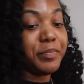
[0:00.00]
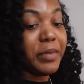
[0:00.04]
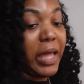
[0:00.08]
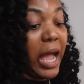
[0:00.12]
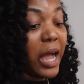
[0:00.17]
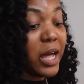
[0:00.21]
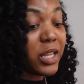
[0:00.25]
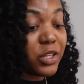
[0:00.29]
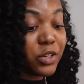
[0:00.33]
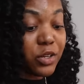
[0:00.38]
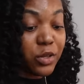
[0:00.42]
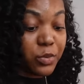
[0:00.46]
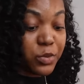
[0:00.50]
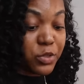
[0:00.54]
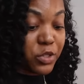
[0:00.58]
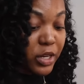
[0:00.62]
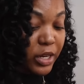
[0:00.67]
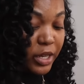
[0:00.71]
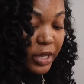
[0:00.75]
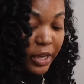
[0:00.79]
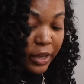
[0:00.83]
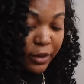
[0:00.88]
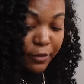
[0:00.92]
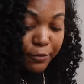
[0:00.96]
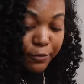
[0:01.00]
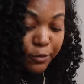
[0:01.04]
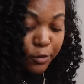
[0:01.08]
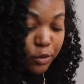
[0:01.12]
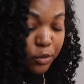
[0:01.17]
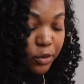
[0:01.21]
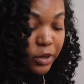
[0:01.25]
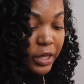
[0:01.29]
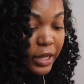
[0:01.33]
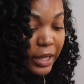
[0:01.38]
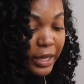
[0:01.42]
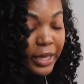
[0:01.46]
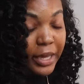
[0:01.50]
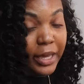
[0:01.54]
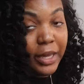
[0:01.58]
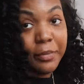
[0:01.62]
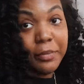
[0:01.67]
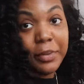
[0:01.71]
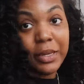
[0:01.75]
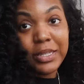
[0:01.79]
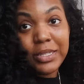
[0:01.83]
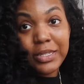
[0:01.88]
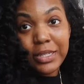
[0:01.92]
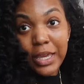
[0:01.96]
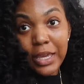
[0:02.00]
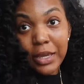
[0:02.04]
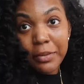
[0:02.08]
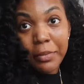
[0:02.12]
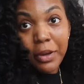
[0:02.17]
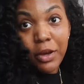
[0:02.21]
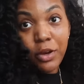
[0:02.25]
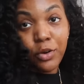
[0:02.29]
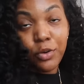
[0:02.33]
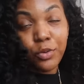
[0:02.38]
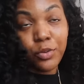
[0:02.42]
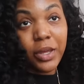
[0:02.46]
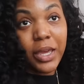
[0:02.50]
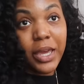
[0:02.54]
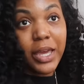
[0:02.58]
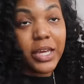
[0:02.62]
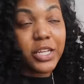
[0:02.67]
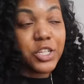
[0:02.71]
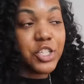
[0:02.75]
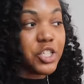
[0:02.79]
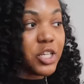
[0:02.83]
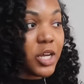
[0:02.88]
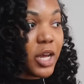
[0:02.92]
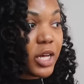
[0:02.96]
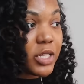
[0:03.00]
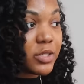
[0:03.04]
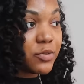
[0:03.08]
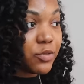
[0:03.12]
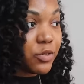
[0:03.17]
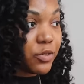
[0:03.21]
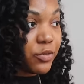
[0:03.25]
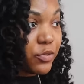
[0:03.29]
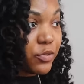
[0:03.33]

literally was gonna get full glam and take my own headshots for